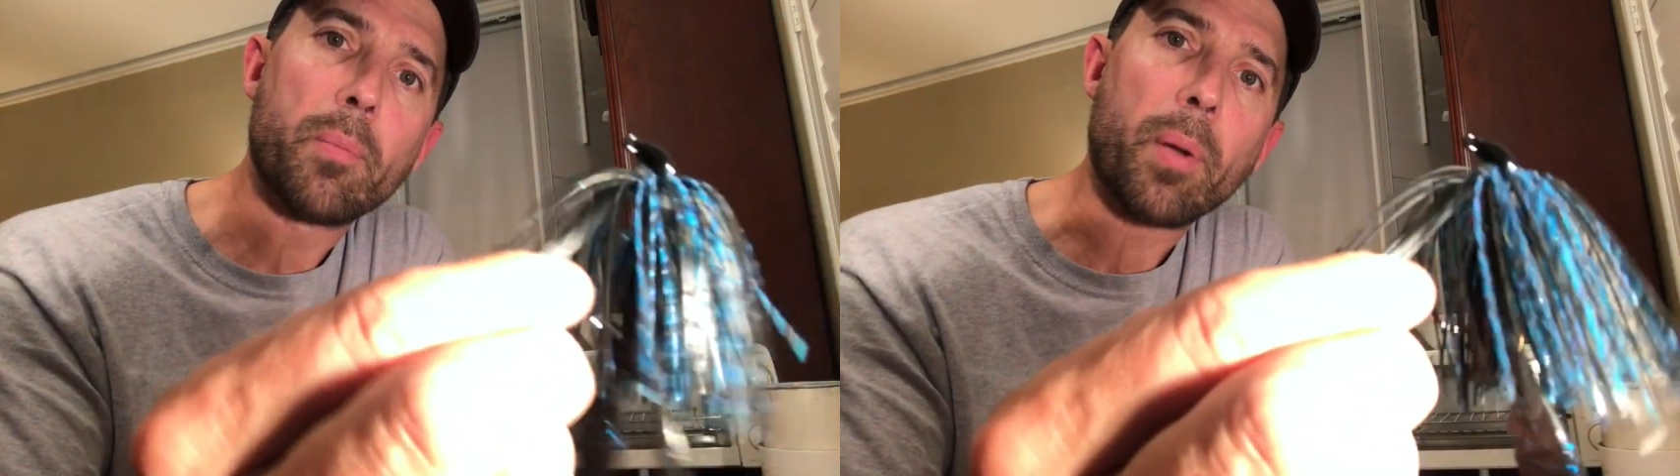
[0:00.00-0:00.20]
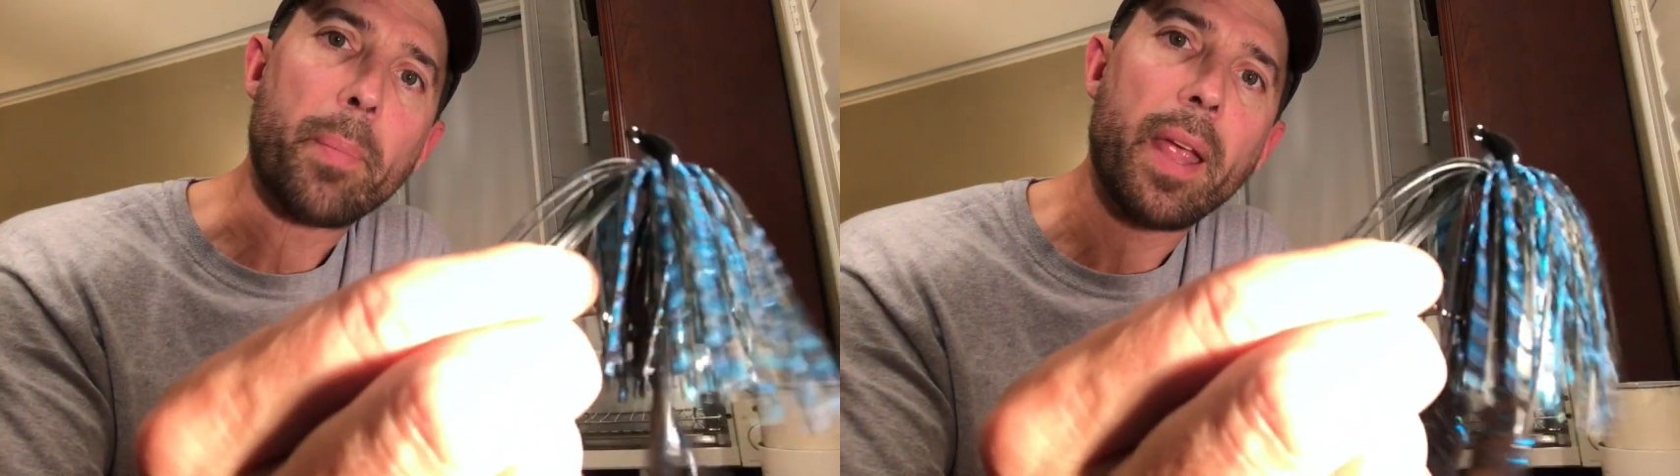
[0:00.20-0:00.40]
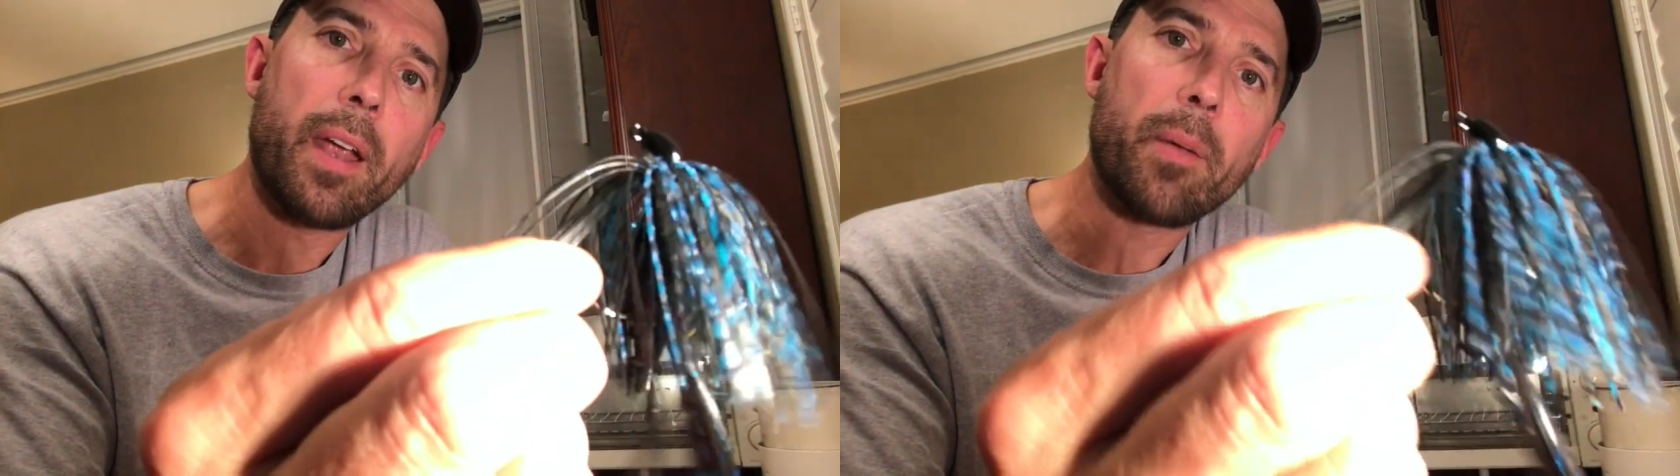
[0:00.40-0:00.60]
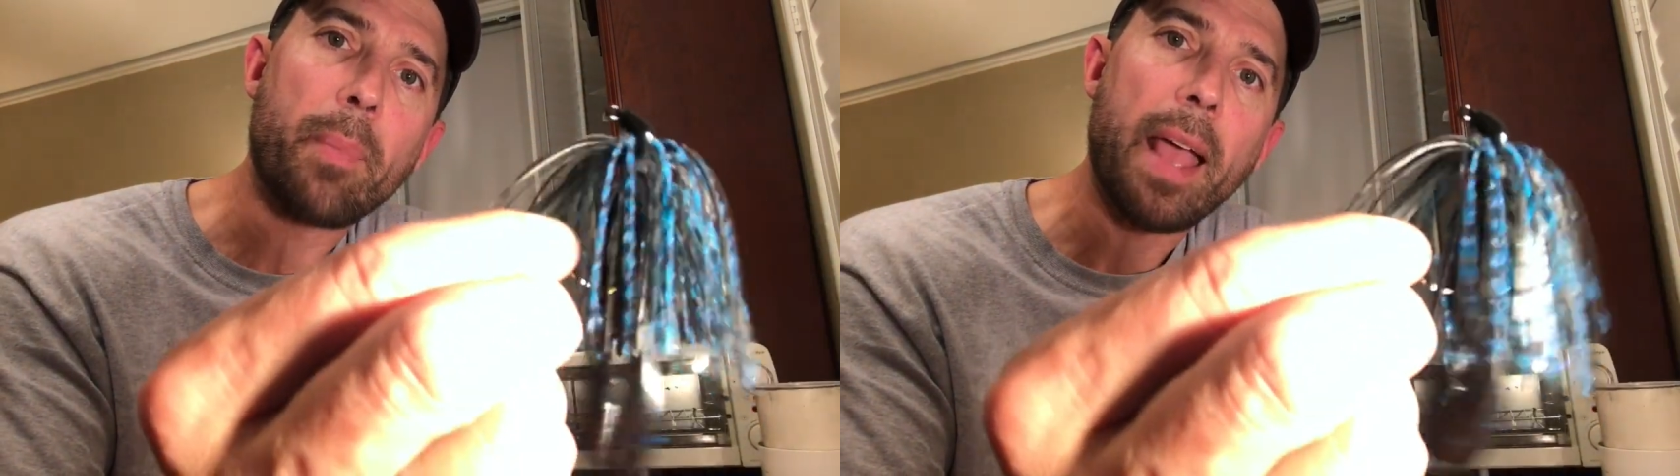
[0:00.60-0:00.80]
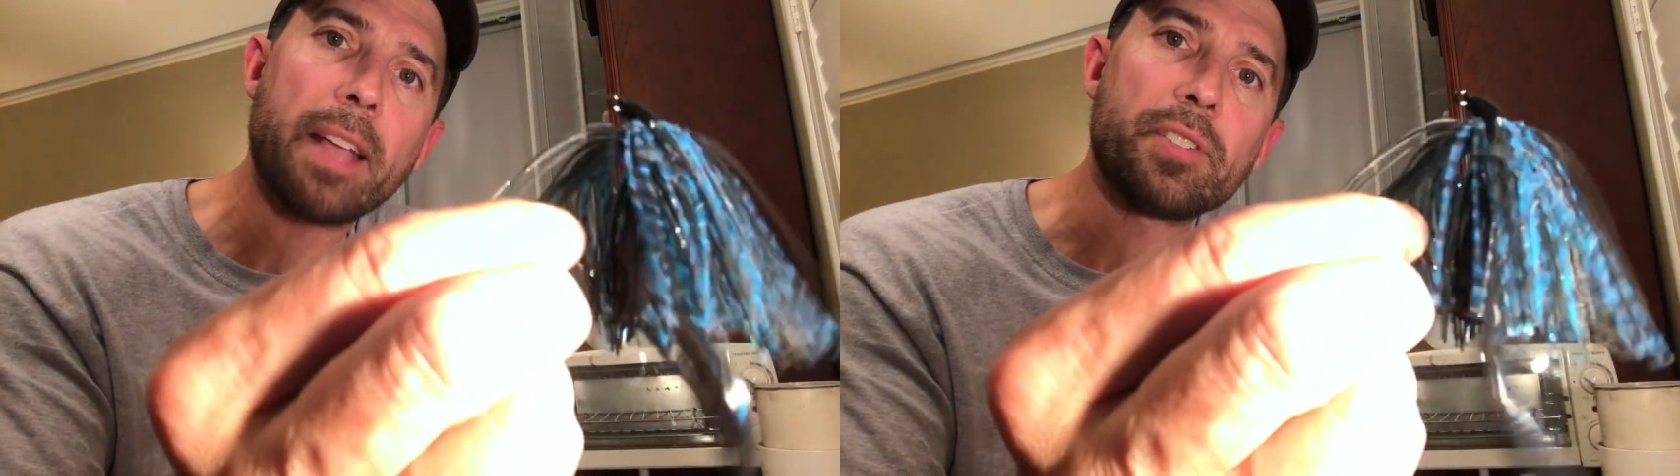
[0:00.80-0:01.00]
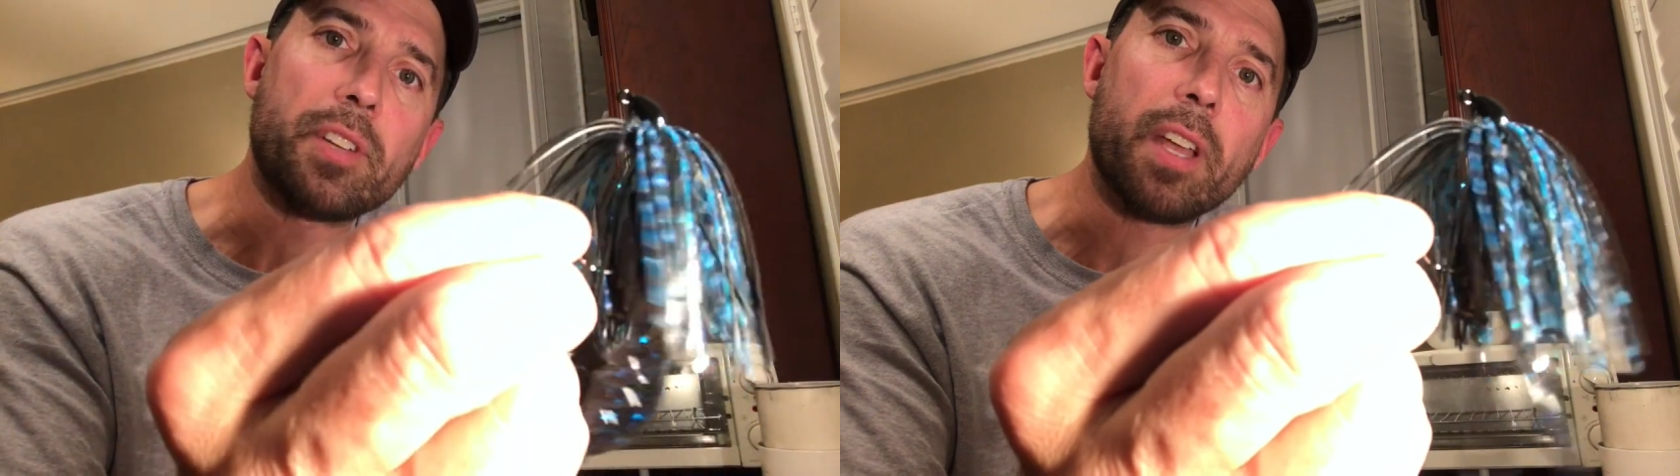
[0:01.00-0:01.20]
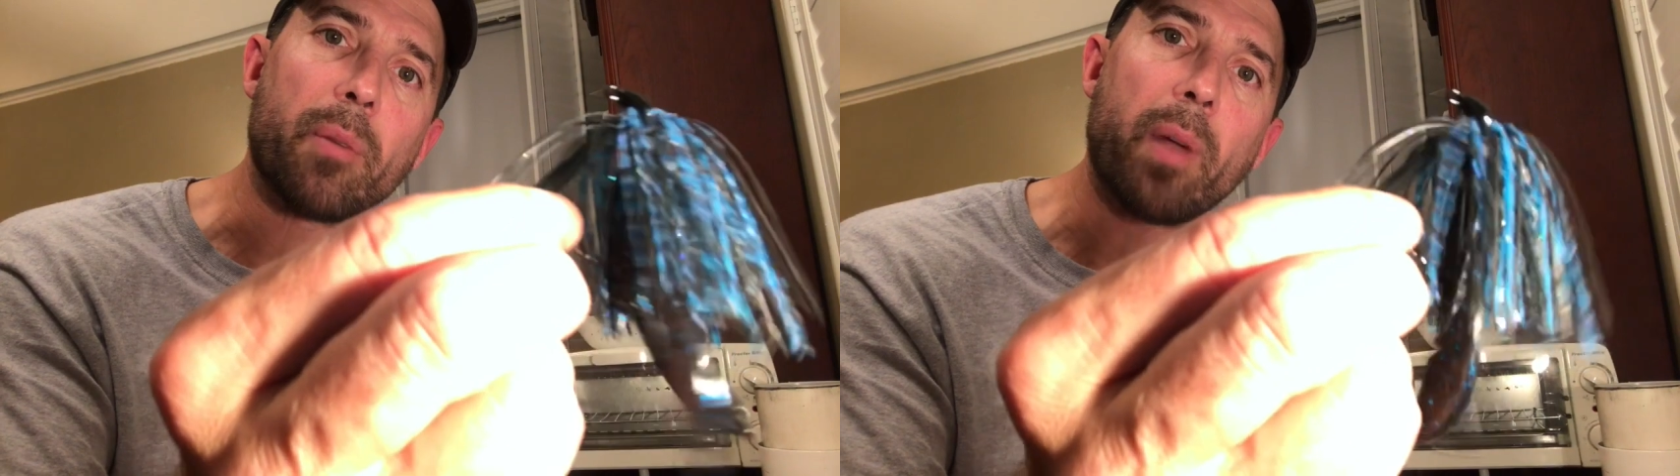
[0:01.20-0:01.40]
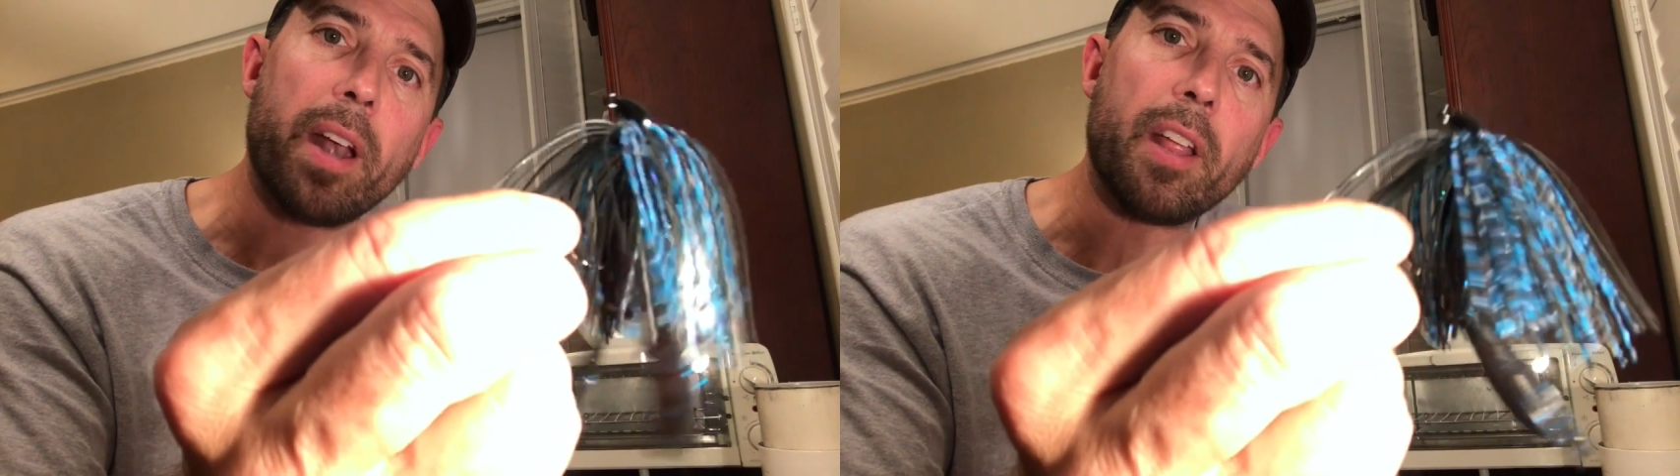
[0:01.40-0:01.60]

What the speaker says: prepared bass jig ready